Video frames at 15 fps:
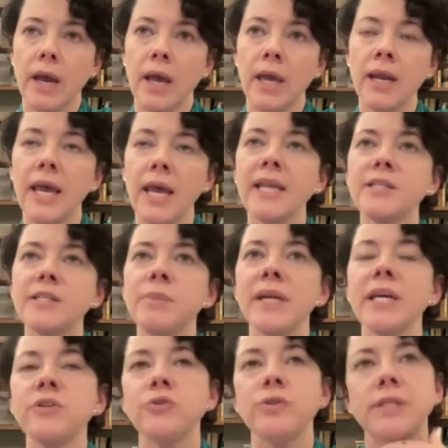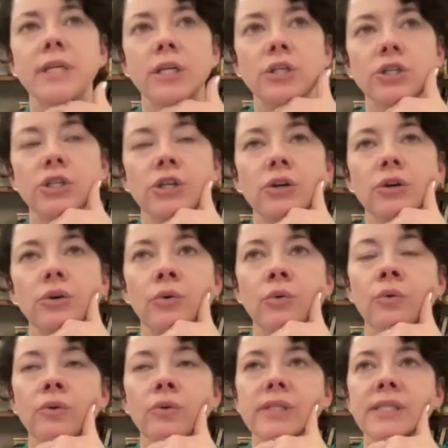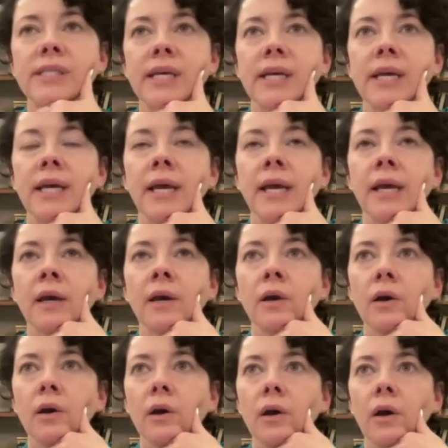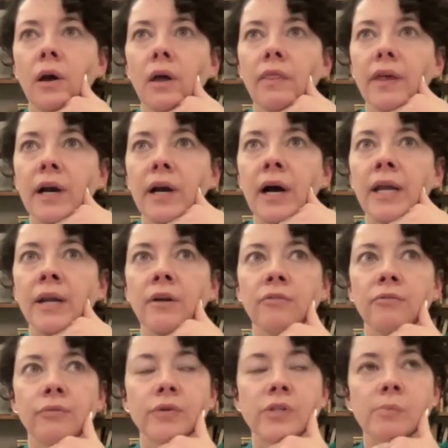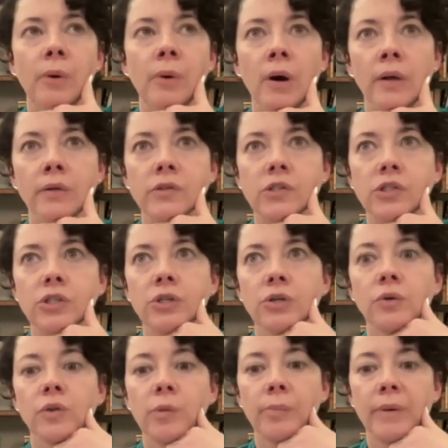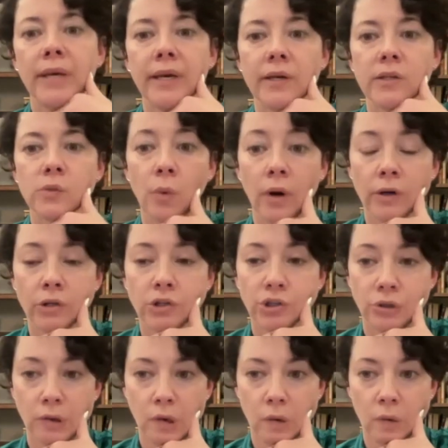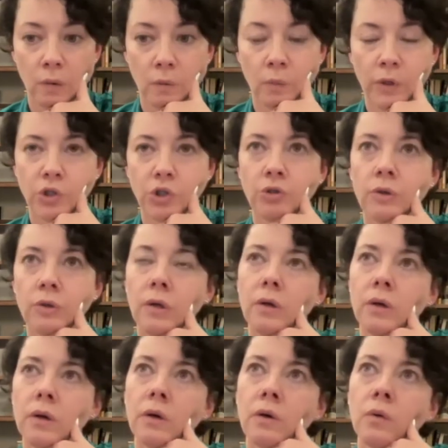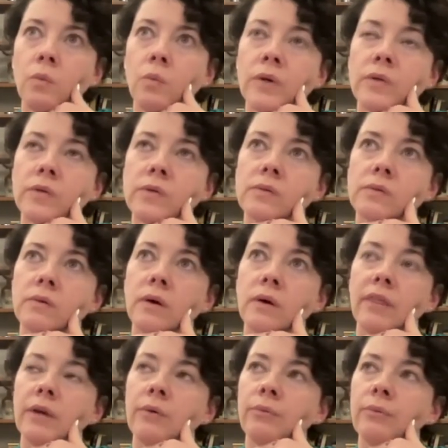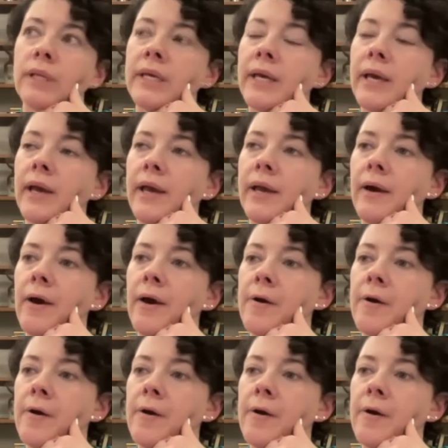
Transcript: it's been interesting too, seeing the kind of response to the PS1 show, which was, I think, really a